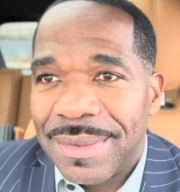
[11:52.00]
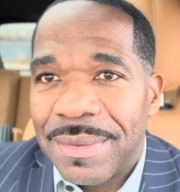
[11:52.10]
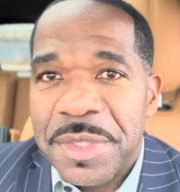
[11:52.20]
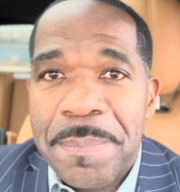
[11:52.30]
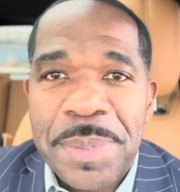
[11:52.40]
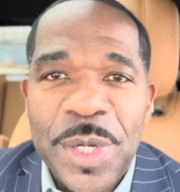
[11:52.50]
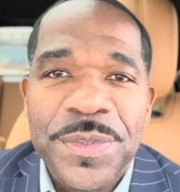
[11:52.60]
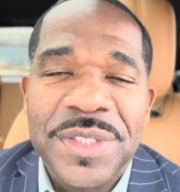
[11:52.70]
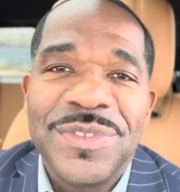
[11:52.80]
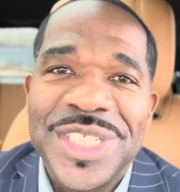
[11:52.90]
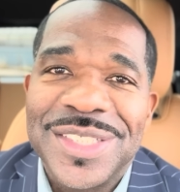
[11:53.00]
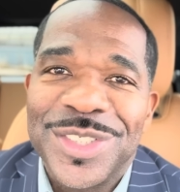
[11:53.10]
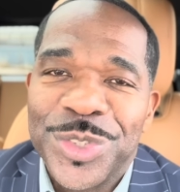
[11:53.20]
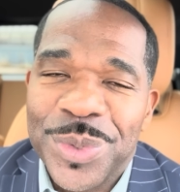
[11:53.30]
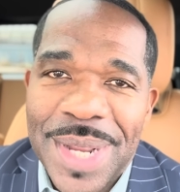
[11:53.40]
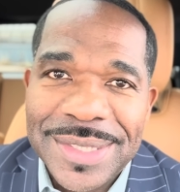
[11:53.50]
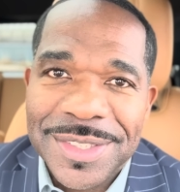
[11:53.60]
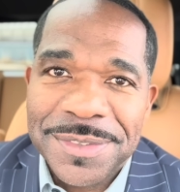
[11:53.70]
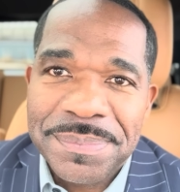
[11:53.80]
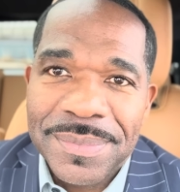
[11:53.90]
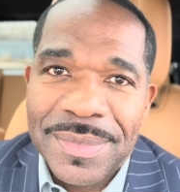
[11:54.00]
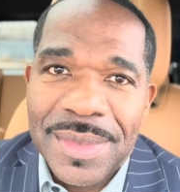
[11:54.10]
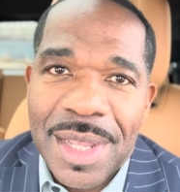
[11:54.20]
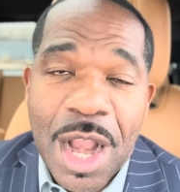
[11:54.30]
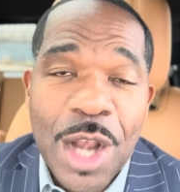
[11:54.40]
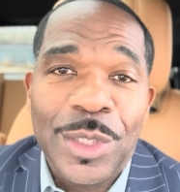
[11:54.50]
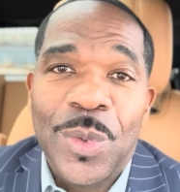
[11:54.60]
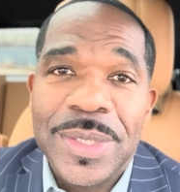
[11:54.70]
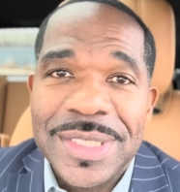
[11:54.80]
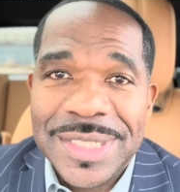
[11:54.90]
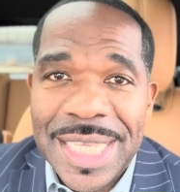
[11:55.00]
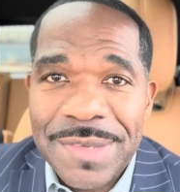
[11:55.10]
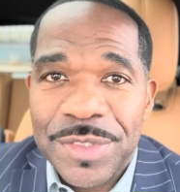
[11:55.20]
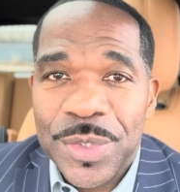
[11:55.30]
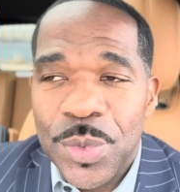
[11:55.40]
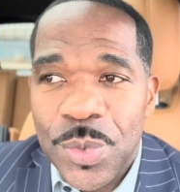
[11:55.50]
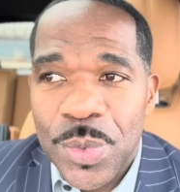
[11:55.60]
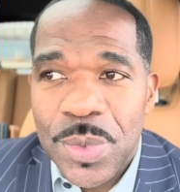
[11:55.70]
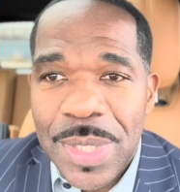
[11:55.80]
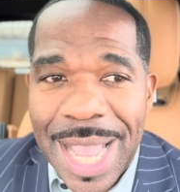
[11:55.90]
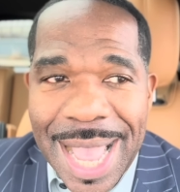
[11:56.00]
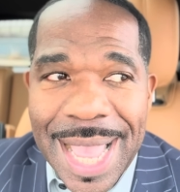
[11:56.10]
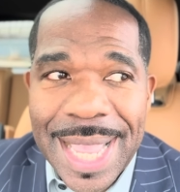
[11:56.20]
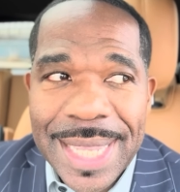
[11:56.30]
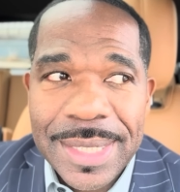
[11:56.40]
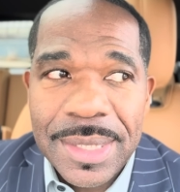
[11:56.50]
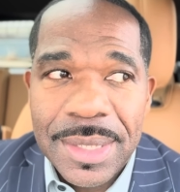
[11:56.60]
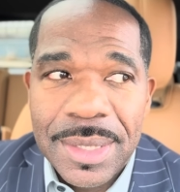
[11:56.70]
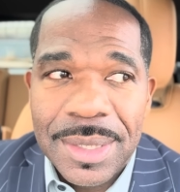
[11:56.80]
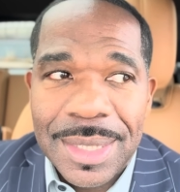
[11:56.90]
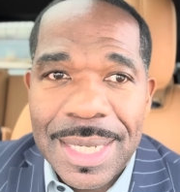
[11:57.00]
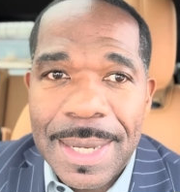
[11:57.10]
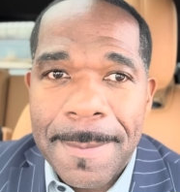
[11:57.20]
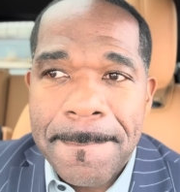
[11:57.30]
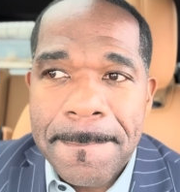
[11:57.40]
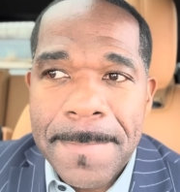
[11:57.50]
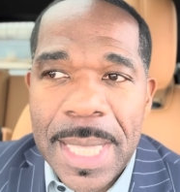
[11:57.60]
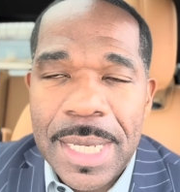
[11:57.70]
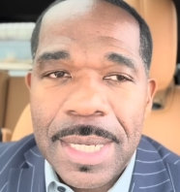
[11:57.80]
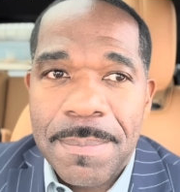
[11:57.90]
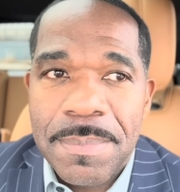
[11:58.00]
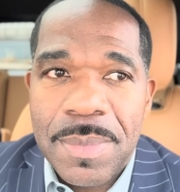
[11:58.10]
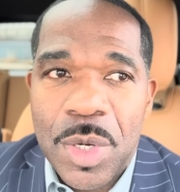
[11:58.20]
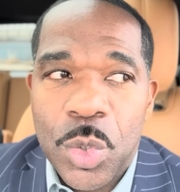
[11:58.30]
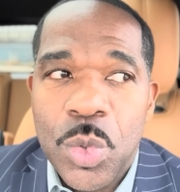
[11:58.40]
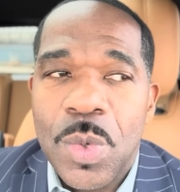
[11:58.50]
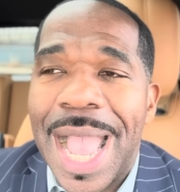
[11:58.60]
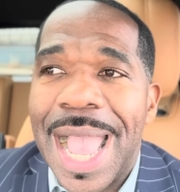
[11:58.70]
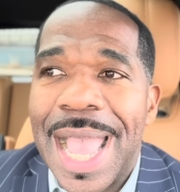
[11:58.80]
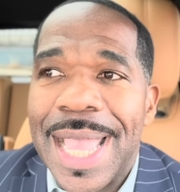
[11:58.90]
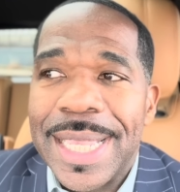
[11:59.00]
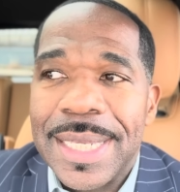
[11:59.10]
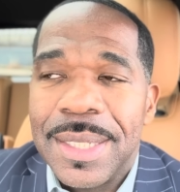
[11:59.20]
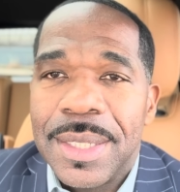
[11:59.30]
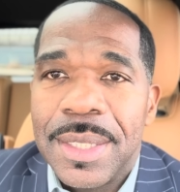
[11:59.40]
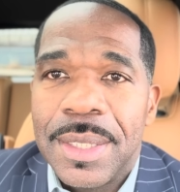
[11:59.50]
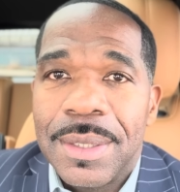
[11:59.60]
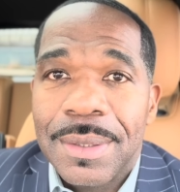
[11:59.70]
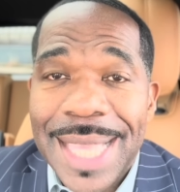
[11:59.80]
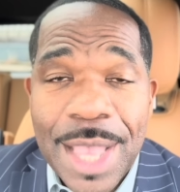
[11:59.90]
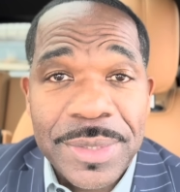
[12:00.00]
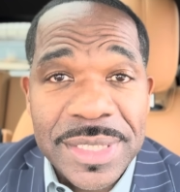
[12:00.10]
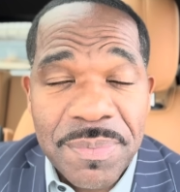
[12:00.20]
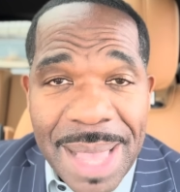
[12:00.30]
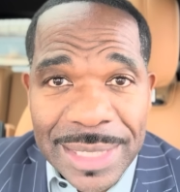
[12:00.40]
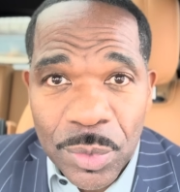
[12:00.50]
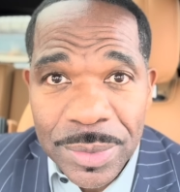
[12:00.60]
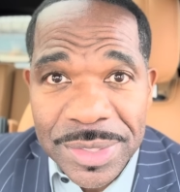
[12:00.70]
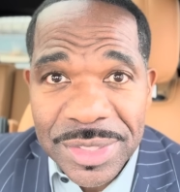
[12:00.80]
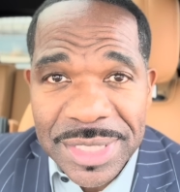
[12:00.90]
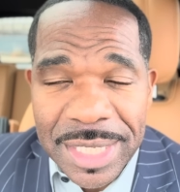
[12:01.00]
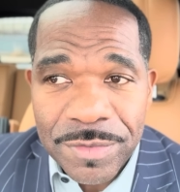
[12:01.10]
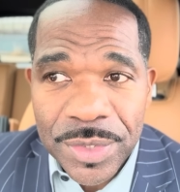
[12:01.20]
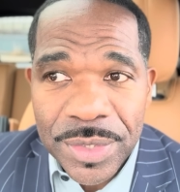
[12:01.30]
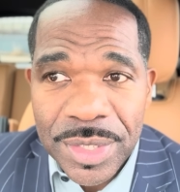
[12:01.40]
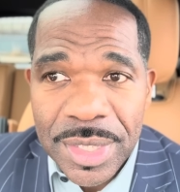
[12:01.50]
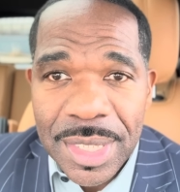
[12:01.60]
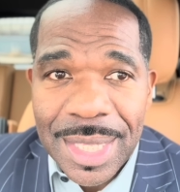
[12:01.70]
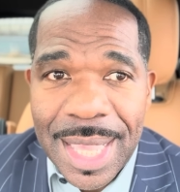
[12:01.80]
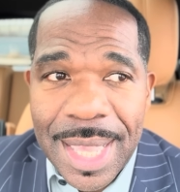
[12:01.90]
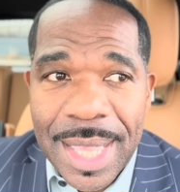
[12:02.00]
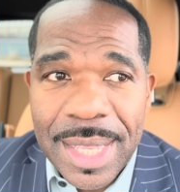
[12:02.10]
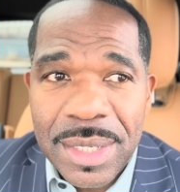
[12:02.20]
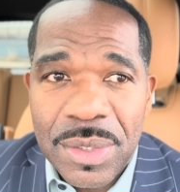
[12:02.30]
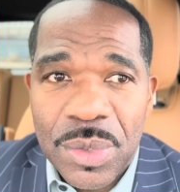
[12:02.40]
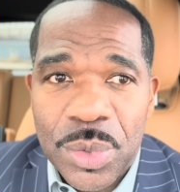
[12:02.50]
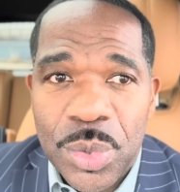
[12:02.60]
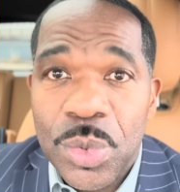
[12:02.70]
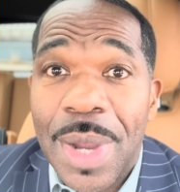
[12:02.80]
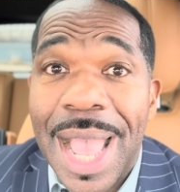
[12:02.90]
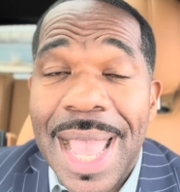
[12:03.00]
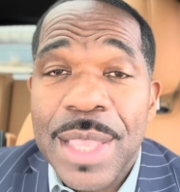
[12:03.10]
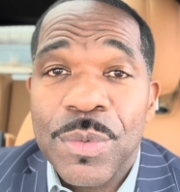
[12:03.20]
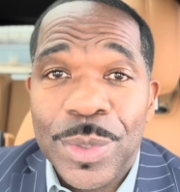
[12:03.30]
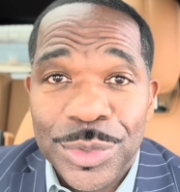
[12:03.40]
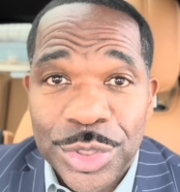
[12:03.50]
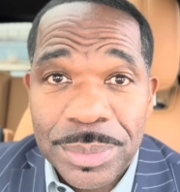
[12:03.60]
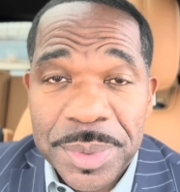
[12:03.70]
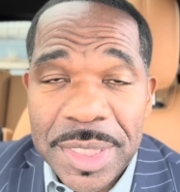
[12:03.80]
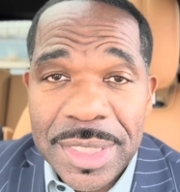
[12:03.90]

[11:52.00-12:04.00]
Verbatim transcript: the birth of Jesus Christ our Lord and Savior, who I, um, um, who I count as my Lord and Savior, and who I worship.